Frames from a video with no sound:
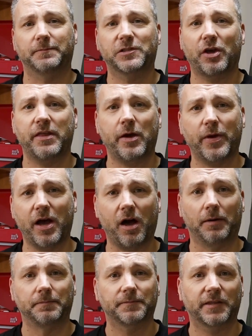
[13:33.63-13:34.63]
So there we
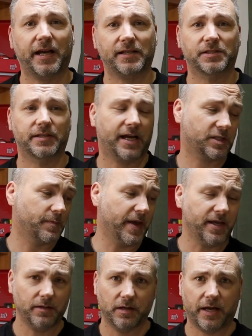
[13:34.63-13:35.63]
are. That's
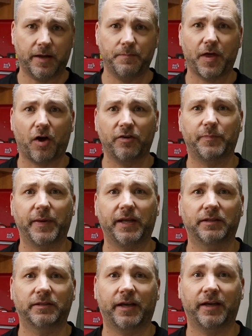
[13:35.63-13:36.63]
me. I've
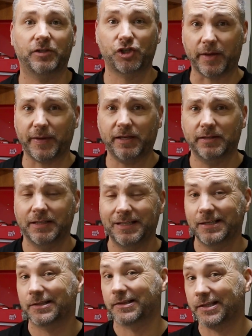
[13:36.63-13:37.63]
been Jamie.
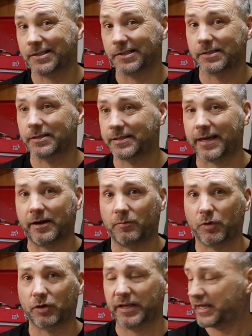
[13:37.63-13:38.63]
This is the Scale
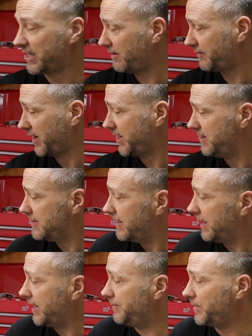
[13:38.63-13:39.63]
Modelling Cafe.
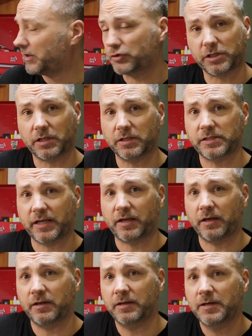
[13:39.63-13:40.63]
I'm just going to take
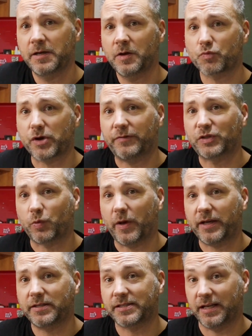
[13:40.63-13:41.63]
a brief
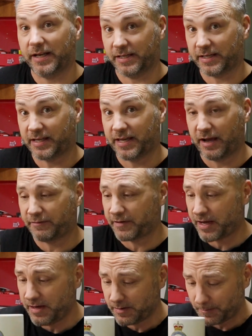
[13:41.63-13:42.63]
swig, seeing it is a
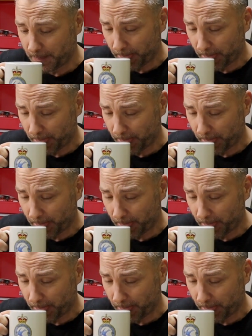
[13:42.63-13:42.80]
cafe.